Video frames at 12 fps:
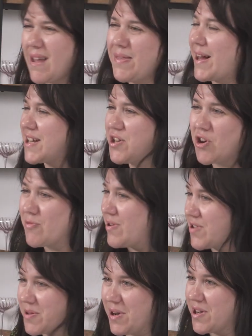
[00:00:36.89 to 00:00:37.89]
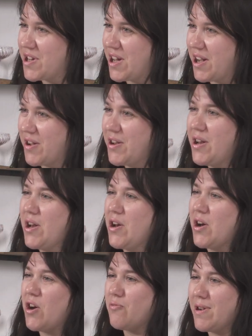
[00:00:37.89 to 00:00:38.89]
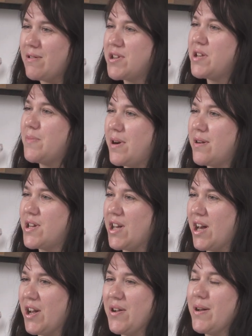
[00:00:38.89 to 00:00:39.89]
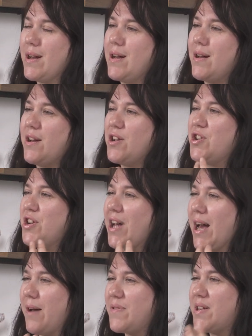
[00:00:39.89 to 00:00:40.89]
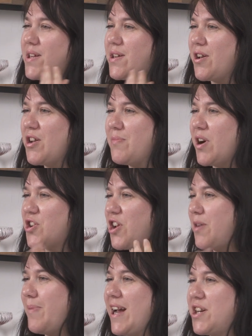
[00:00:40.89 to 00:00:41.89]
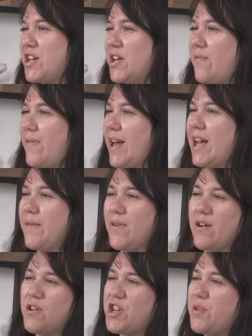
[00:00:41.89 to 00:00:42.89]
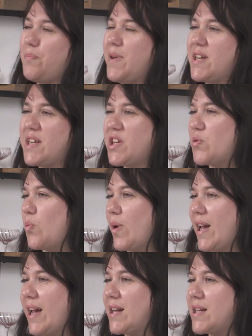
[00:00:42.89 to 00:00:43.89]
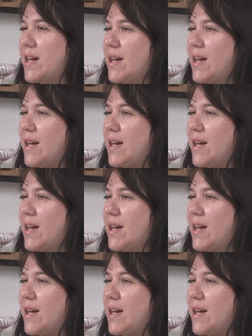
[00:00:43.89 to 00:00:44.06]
That's not a real tomato. A real tomato should have so much herbaceous flavour, it should be sweet,